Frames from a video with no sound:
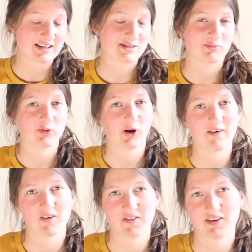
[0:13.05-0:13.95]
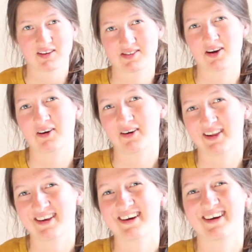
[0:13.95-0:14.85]
except for everything is
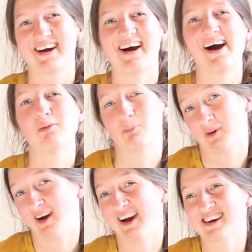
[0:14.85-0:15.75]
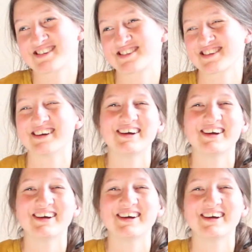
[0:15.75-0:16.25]
already unboxed